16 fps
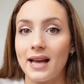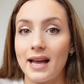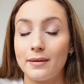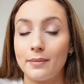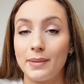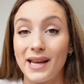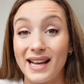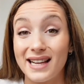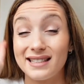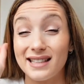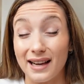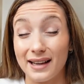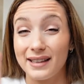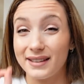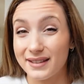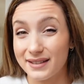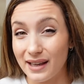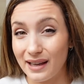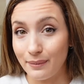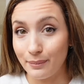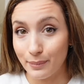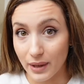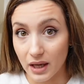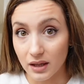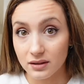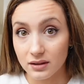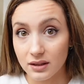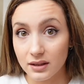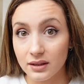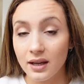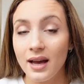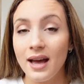and be exactly the same
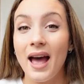person.